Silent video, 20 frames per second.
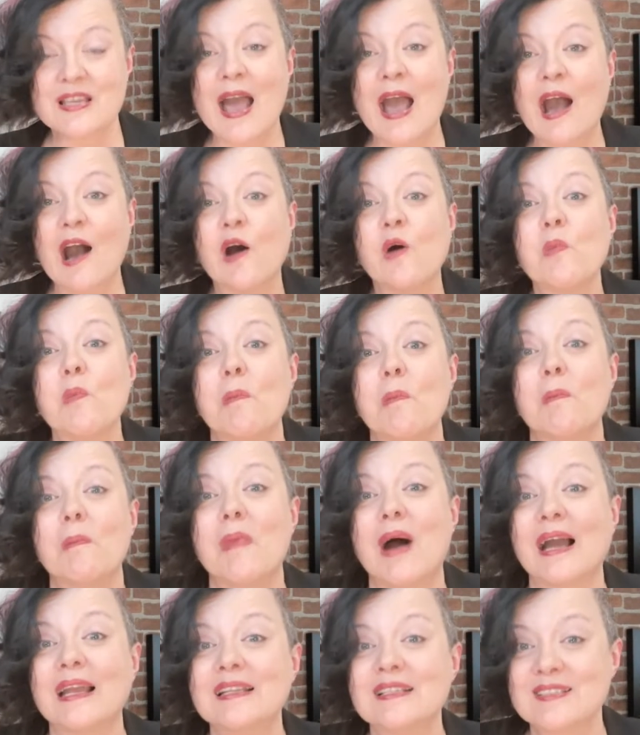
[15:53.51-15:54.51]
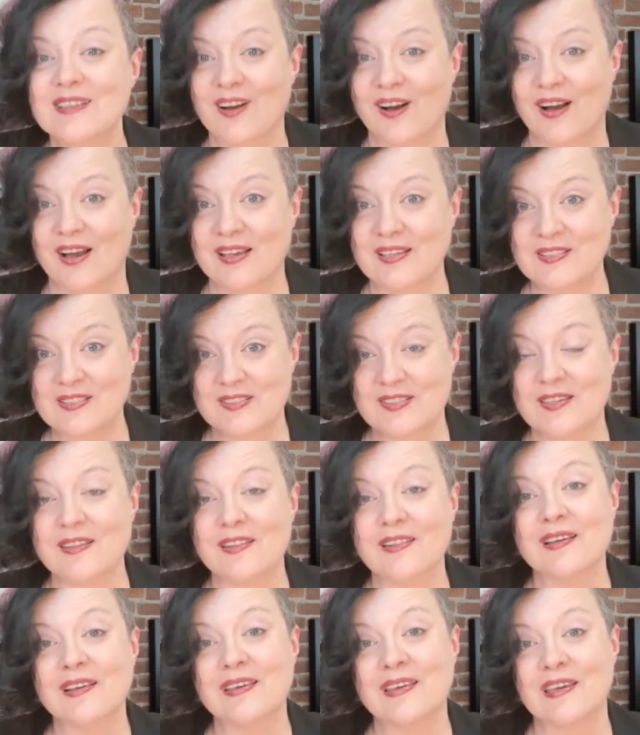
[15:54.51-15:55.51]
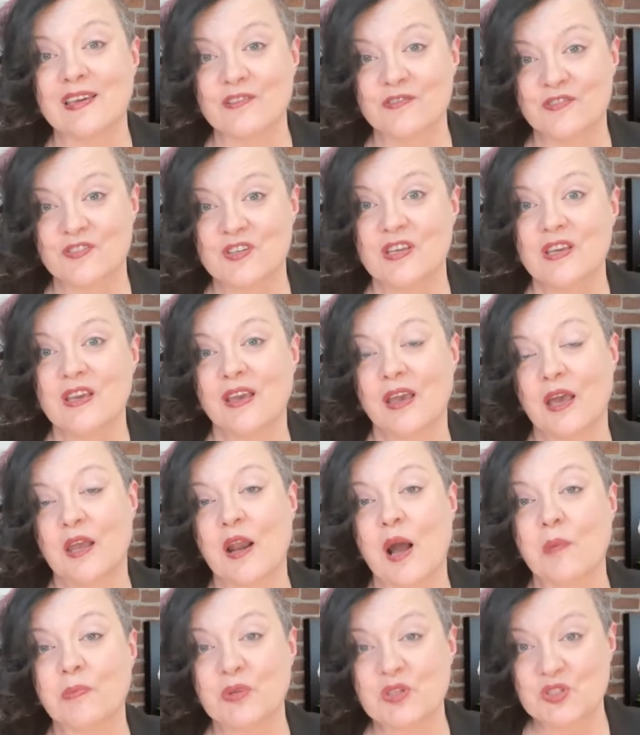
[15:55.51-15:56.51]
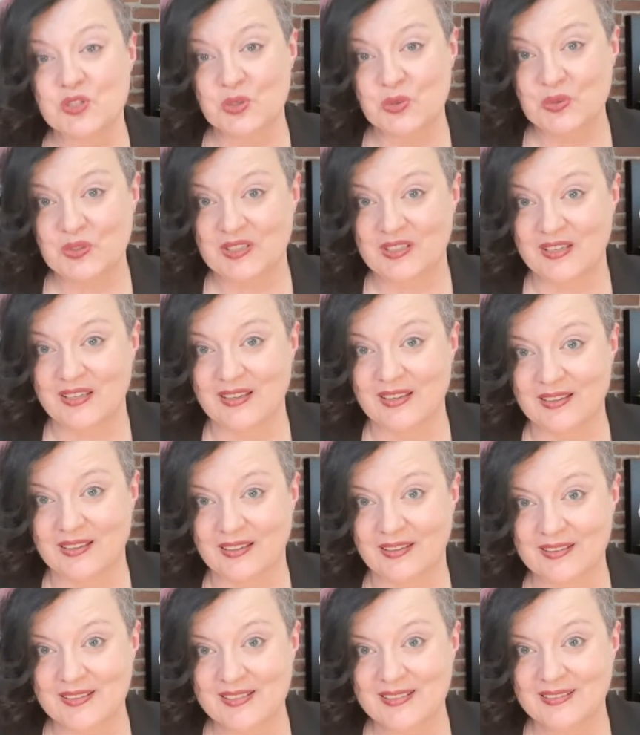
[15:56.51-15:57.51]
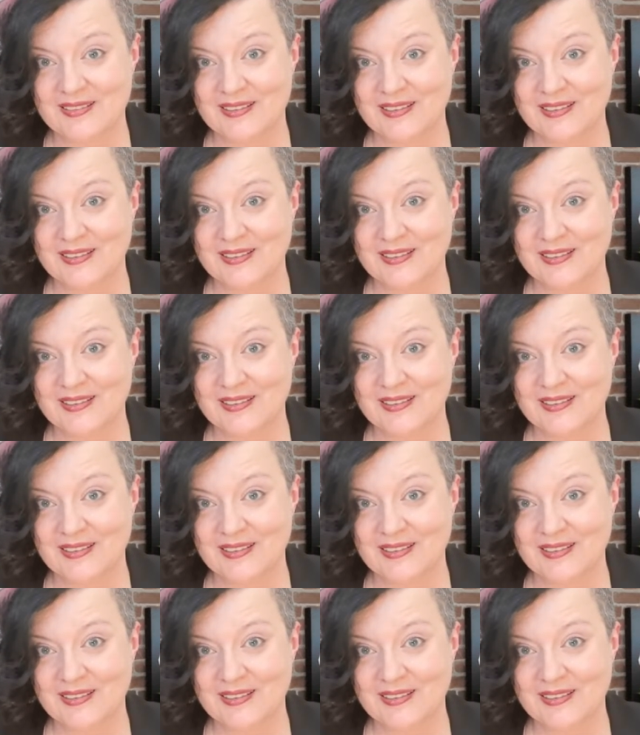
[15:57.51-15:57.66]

How might I see the gift and opportunity in it?